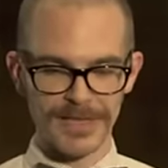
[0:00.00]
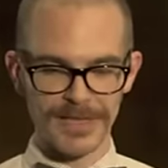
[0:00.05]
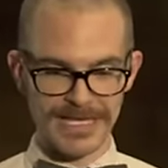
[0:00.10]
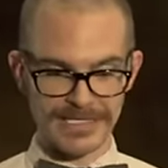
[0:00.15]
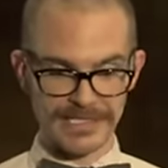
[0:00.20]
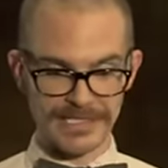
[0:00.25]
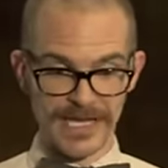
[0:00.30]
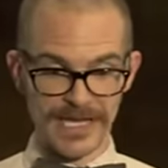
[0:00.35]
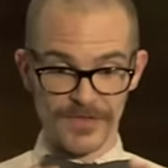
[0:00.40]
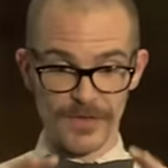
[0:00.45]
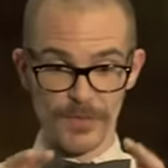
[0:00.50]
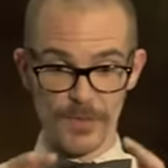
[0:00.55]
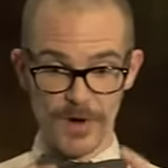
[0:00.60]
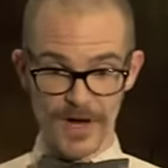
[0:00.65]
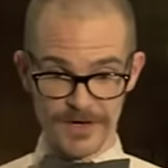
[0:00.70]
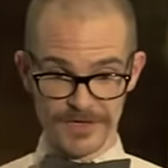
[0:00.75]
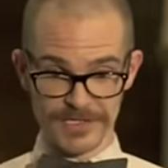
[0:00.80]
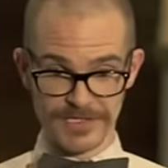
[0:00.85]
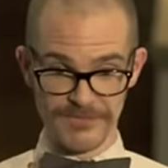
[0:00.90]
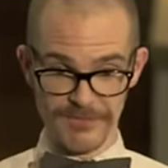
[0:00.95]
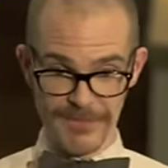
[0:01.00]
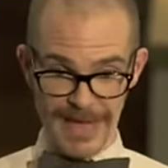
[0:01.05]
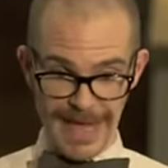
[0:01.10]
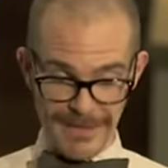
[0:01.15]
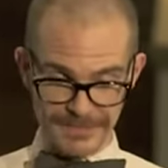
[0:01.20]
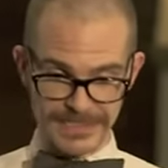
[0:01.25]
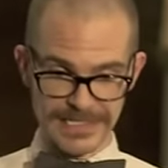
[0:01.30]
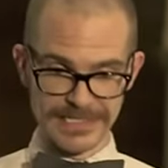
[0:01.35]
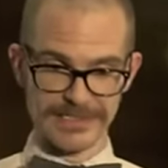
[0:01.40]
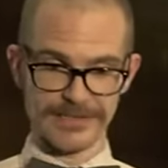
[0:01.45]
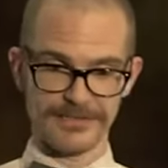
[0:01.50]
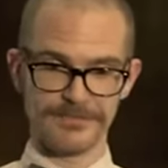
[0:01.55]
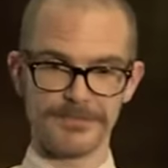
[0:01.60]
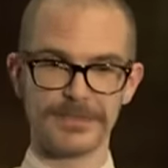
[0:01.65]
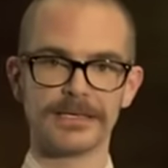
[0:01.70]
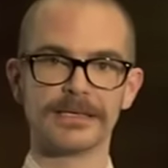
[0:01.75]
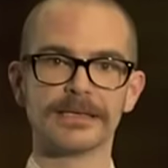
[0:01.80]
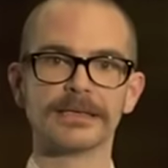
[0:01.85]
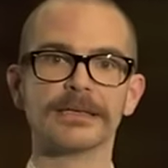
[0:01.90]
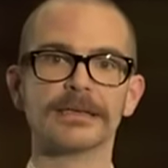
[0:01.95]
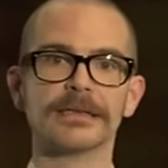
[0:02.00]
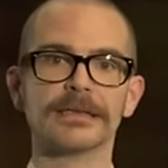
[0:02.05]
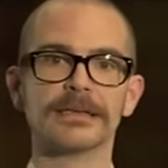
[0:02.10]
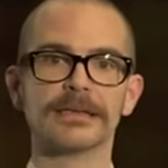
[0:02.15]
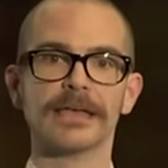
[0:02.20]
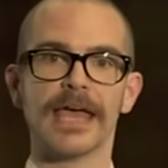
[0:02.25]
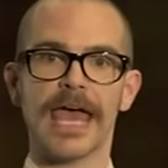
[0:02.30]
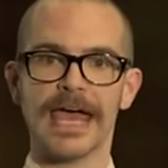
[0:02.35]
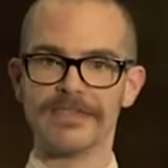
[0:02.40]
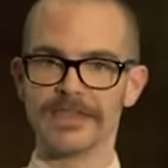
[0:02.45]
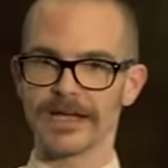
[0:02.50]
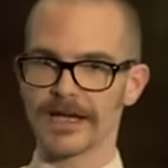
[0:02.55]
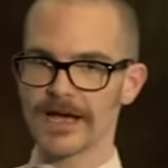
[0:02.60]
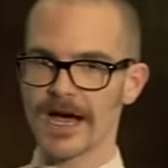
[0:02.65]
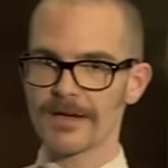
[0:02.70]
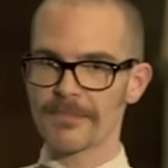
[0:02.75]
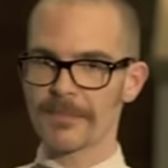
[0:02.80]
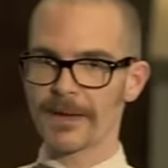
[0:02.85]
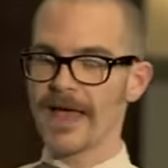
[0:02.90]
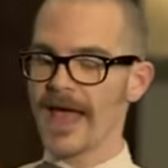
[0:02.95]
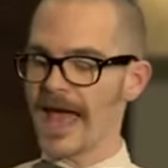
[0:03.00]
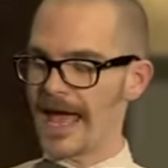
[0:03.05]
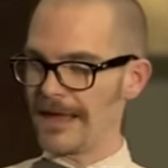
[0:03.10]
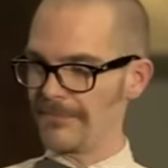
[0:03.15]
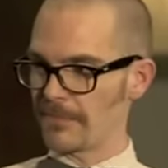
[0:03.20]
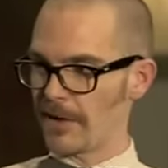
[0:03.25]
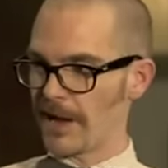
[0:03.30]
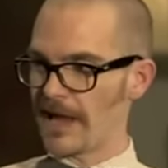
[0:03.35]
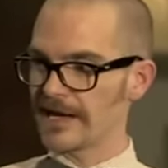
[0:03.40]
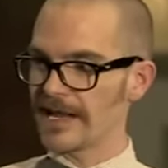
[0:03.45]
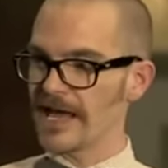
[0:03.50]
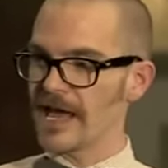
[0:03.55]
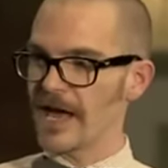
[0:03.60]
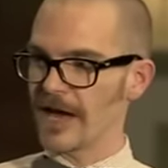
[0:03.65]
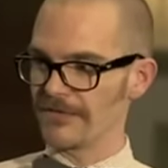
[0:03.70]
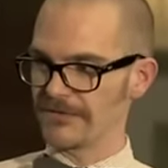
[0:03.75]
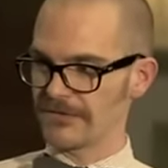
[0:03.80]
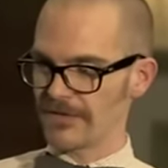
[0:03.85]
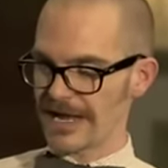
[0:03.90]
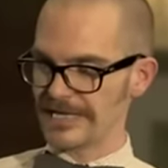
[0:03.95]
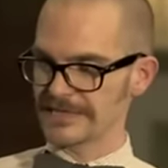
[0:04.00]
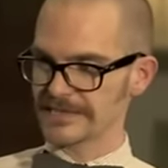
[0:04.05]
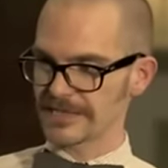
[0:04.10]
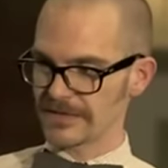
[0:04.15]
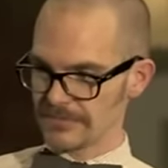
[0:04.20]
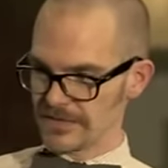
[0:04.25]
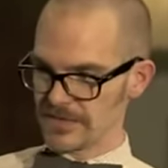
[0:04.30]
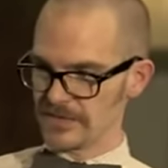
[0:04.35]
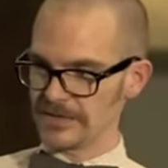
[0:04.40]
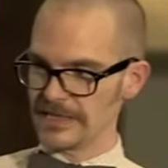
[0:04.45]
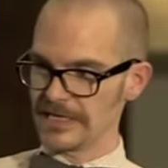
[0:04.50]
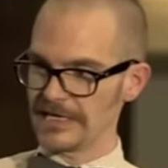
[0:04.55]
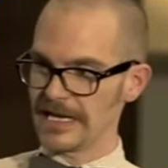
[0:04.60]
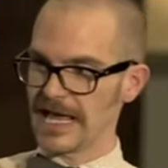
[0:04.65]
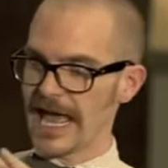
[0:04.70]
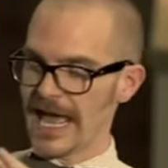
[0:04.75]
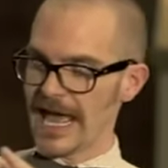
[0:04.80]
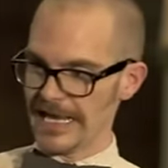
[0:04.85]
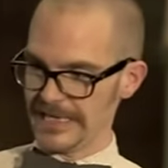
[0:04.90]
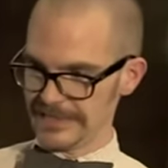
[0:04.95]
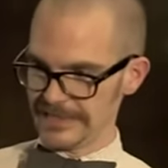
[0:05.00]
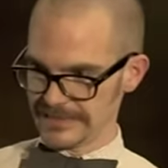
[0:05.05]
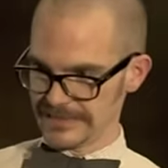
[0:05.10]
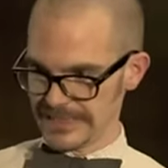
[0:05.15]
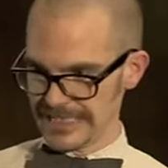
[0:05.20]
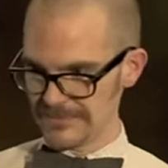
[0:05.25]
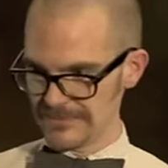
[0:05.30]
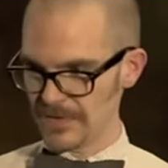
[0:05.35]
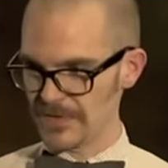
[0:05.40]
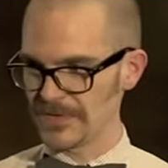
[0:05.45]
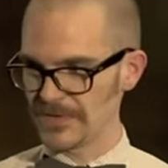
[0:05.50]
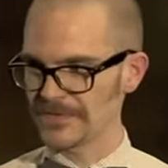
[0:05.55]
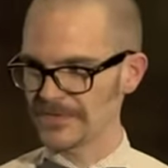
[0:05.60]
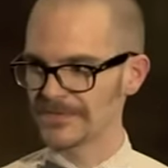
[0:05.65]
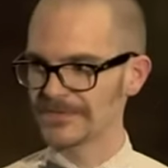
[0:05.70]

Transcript: Bless the waters of baptism and the cup and bread of Christ's communion at his table.